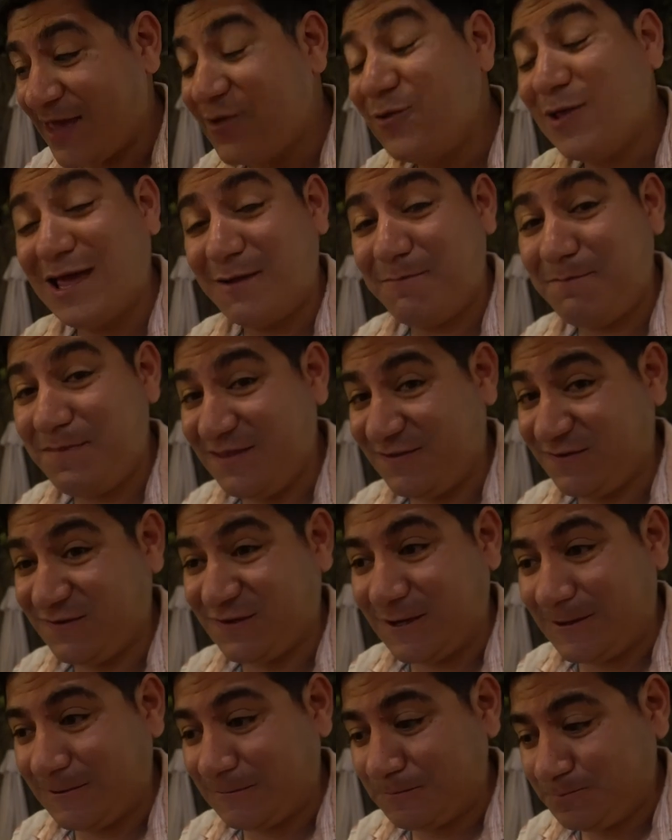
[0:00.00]
and you like
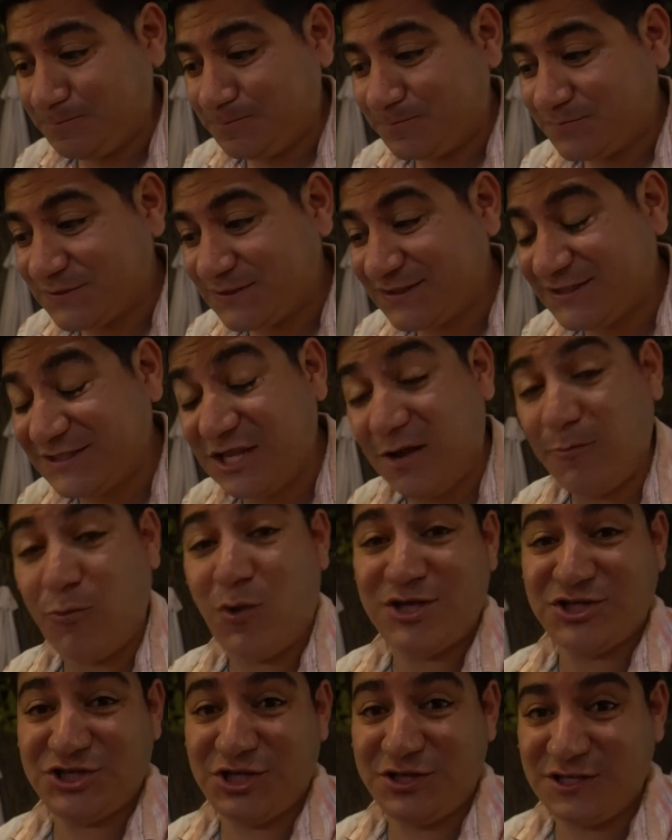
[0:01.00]
pizza, stop
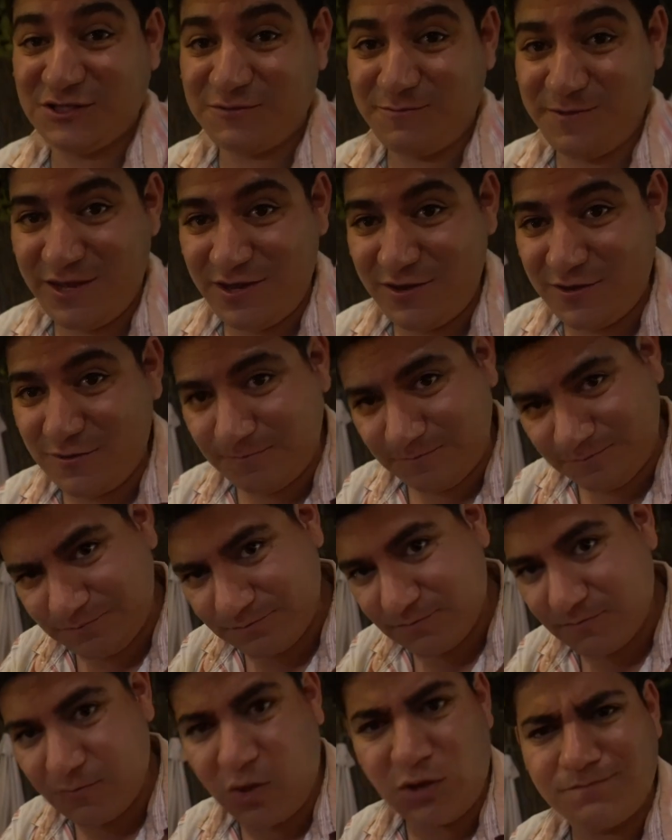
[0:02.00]
watching this video.
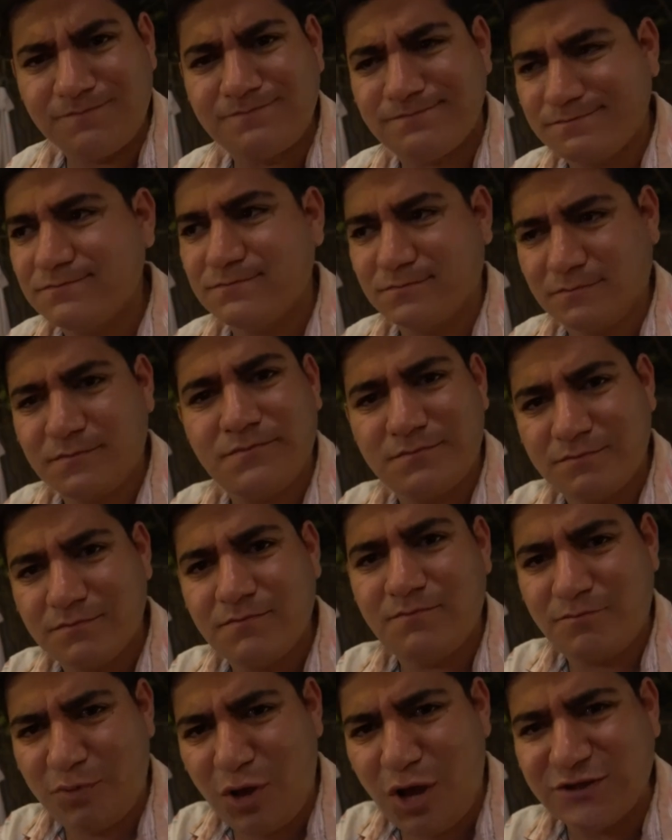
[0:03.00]
Oh,
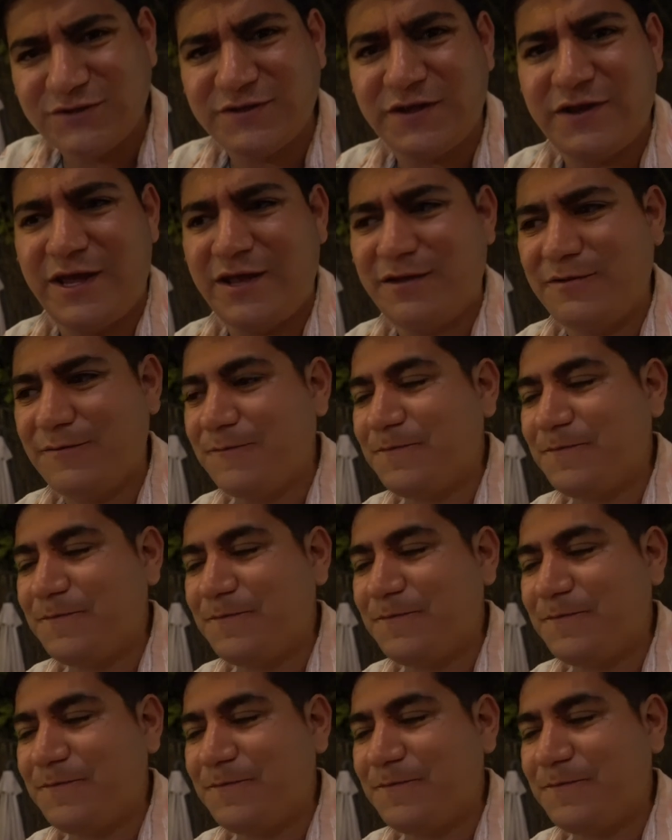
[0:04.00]
pause on it